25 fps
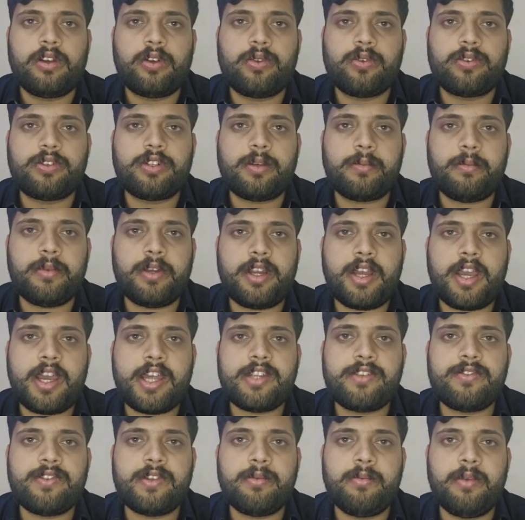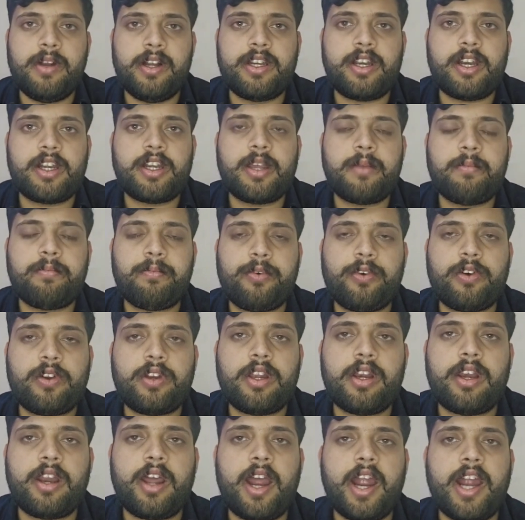To summarize, we built a
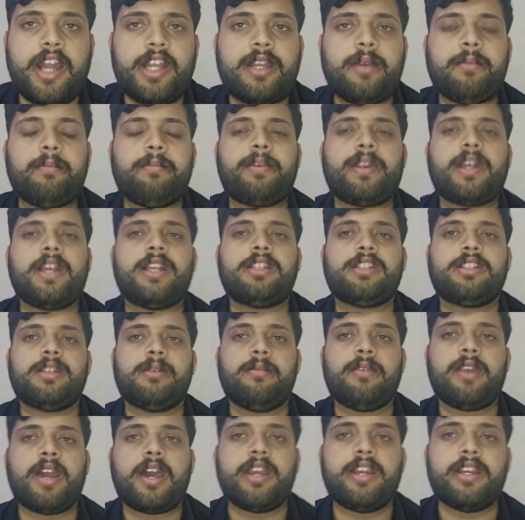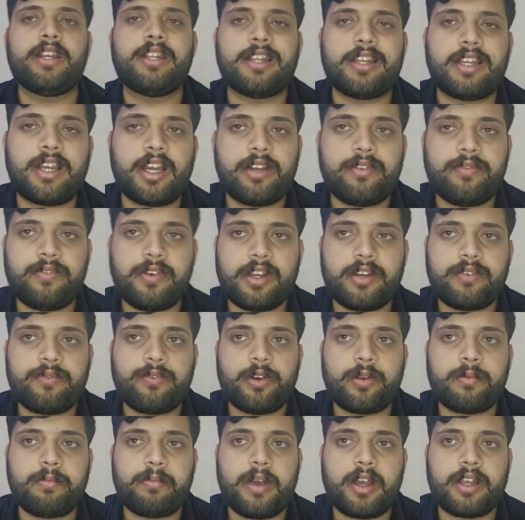temporal item price similarity network
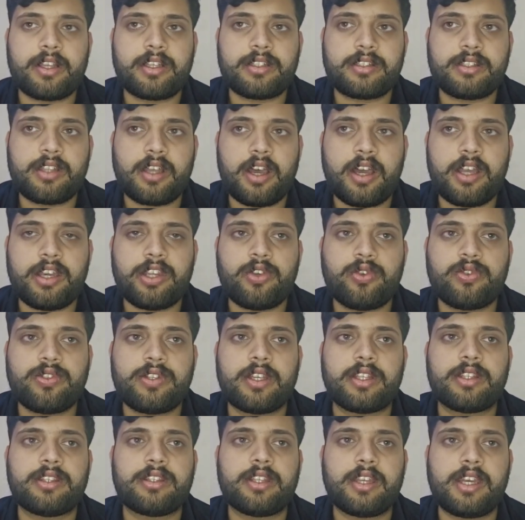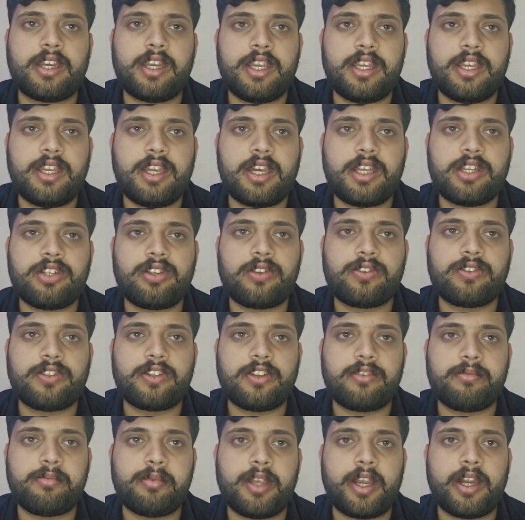for Pakistan using 3 years of
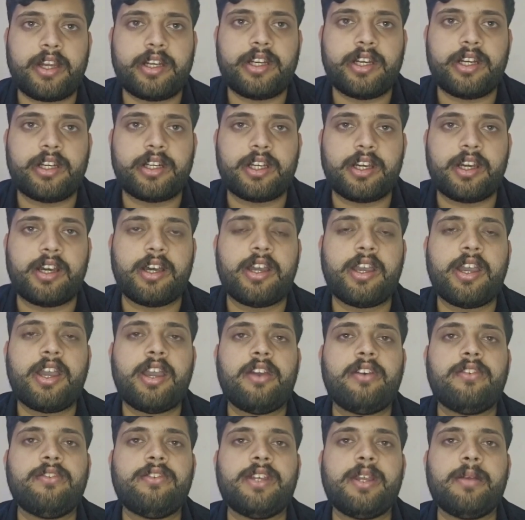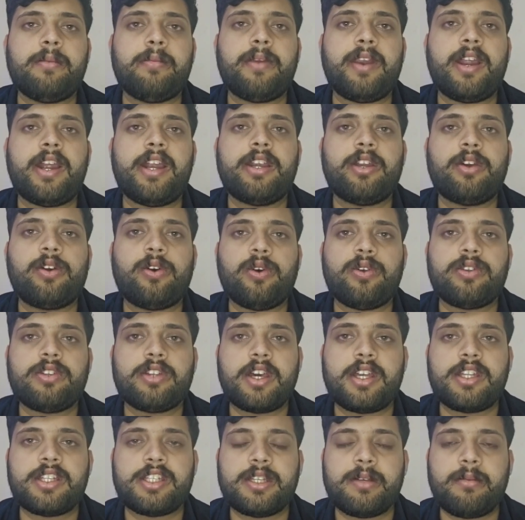CPI data. We applied
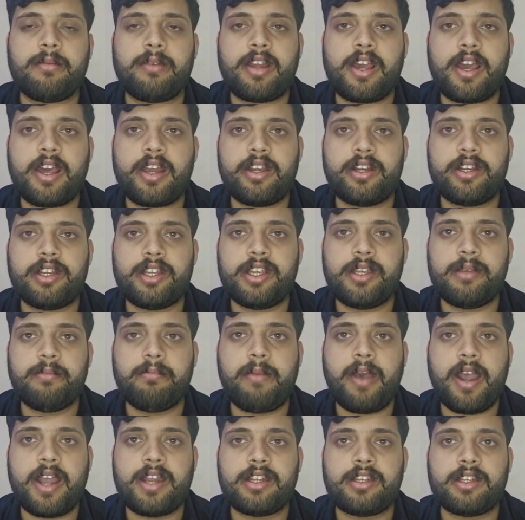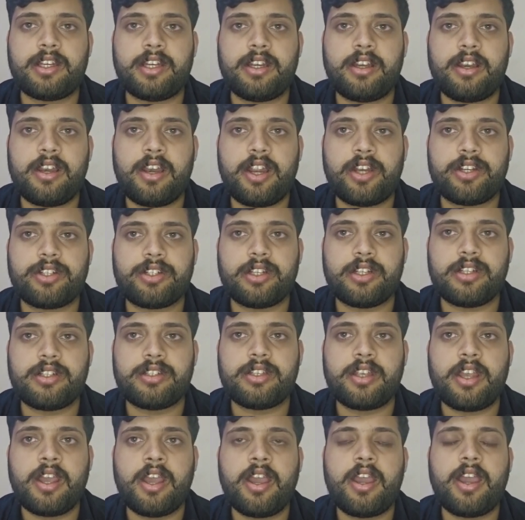cosine similarity, binary relations,
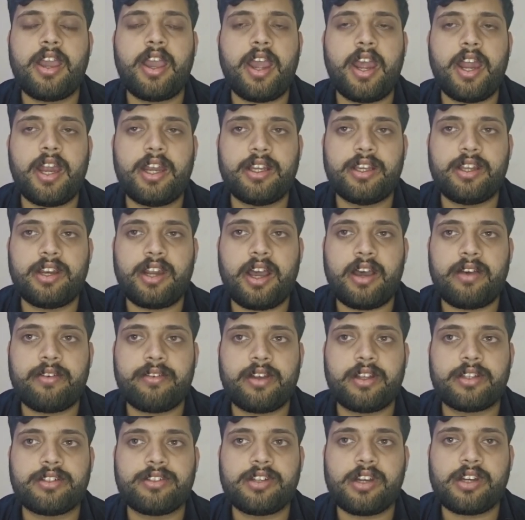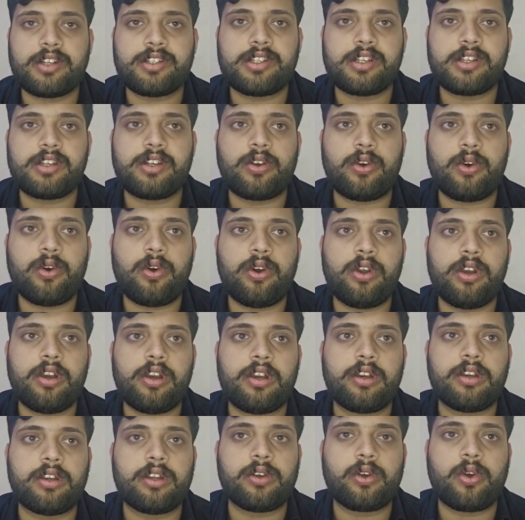and graph construction, all
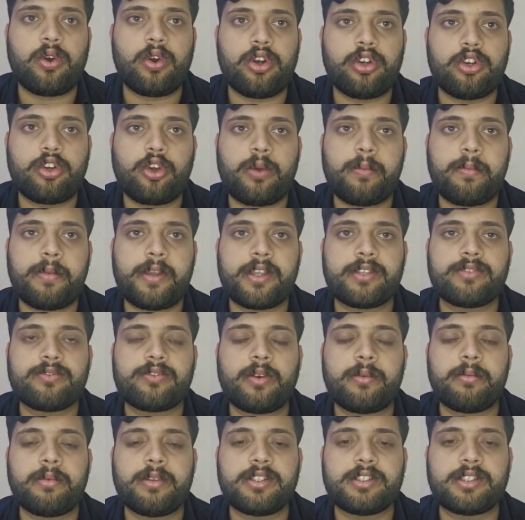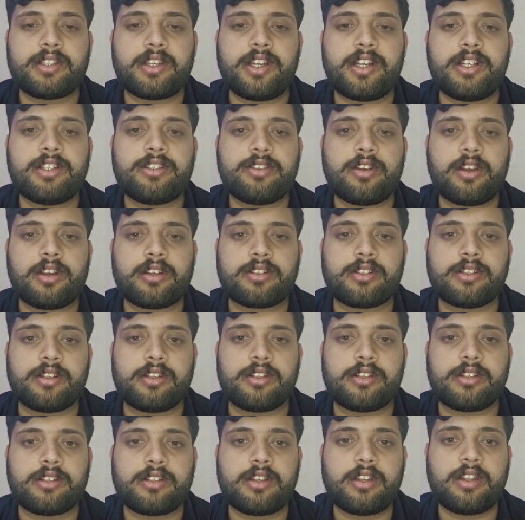core topics from discrete structures.